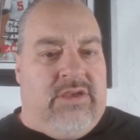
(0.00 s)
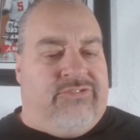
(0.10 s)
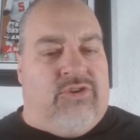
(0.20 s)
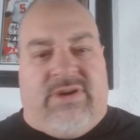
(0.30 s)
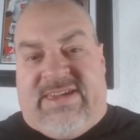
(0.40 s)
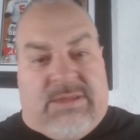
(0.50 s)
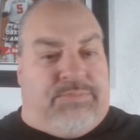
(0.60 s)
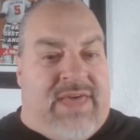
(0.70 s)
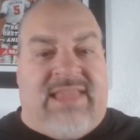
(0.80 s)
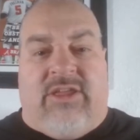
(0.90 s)
So he can
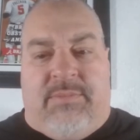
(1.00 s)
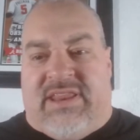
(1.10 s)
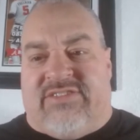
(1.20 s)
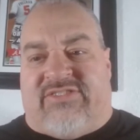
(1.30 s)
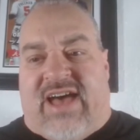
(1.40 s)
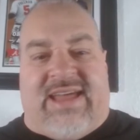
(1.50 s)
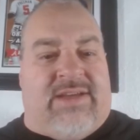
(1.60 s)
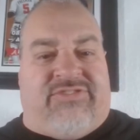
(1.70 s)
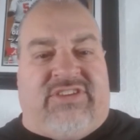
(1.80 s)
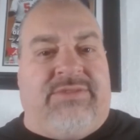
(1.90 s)
play a little bit inside.
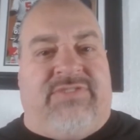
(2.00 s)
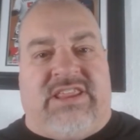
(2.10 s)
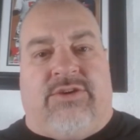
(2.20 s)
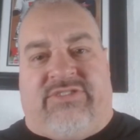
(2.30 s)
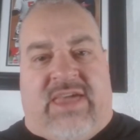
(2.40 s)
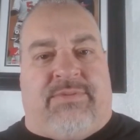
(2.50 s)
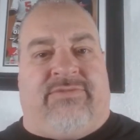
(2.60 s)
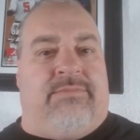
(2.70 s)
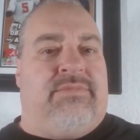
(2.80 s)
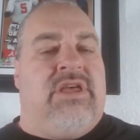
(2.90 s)
I've seen videotape
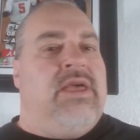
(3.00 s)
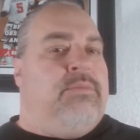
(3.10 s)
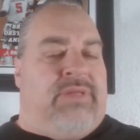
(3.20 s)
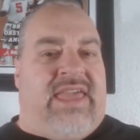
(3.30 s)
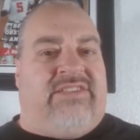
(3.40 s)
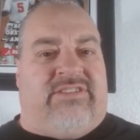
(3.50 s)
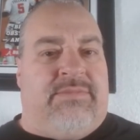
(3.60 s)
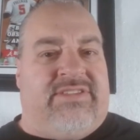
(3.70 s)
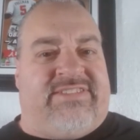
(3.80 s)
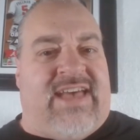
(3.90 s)
of him playing
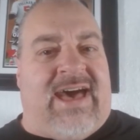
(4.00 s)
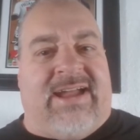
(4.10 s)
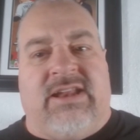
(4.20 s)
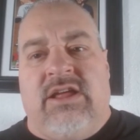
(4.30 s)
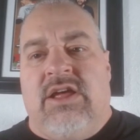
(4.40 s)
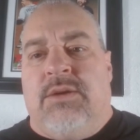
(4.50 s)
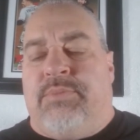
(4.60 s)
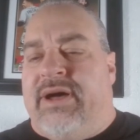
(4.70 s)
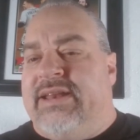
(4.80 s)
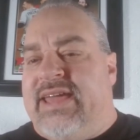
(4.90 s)
some inside,
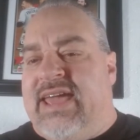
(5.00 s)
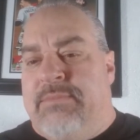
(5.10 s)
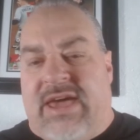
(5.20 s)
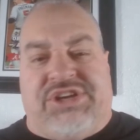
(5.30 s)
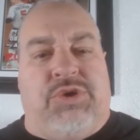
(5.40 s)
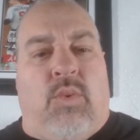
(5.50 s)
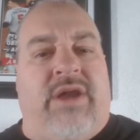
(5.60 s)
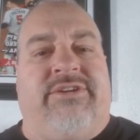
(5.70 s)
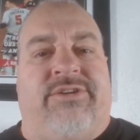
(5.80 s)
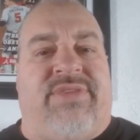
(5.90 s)
but it makes you
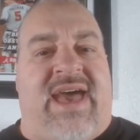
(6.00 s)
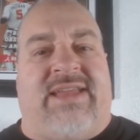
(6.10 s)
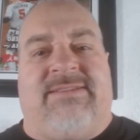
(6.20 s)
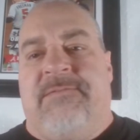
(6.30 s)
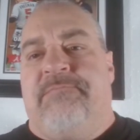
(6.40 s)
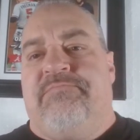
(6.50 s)
wonder that